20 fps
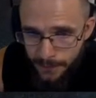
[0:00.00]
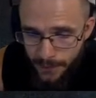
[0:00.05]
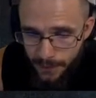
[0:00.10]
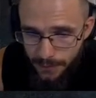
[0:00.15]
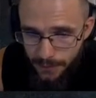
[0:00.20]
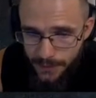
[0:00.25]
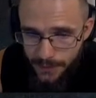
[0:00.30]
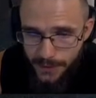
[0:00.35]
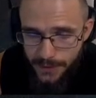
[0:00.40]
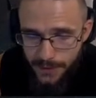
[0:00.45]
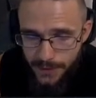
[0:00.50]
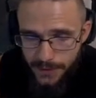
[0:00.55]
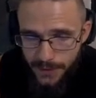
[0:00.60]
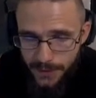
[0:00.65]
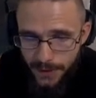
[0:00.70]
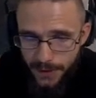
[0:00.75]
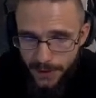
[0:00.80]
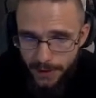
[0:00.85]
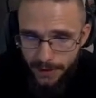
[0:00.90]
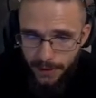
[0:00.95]
which is
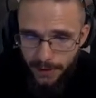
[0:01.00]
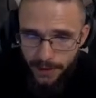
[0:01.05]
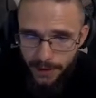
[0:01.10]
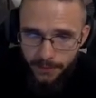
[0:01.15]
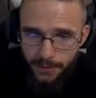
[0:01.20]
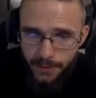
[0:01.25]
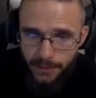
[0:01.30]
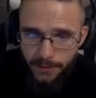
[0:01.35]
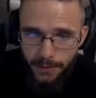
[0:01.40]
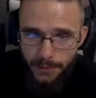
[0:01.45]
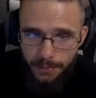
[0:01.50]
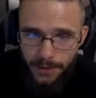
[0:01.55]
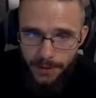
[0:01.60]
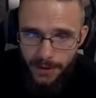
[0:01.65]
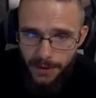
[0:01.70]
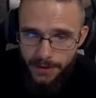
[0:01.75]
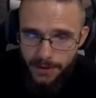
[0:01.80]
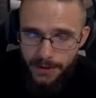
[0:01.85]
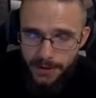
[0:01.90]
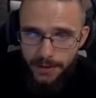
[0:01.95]
an endgame PvP
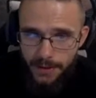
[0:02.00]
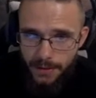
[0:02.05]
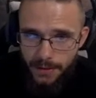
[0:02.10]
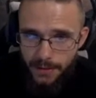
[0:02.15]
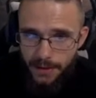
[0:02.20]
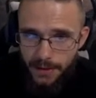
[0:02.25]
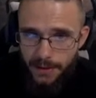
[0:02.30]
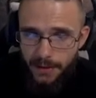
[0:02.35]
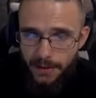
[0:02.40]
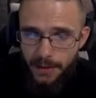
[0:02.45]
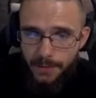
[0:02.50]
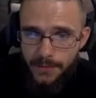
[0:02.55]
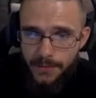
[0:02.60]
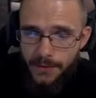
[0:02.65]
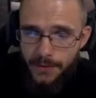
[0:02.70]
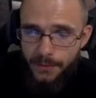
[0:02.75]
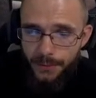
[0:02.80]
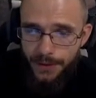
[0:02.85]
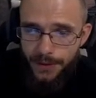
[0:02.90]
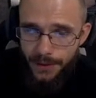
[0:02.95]
activity that comes
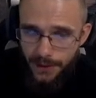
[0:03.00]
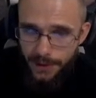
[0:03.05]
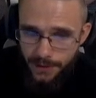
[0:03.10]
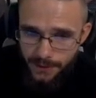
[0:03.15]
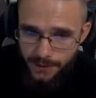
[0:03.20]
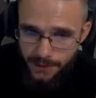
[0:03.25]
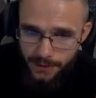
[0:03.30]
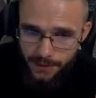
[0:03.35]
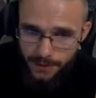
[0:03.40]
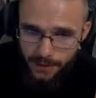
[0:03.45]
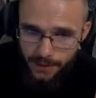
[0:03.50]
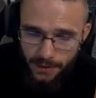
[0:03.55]
on the weekends.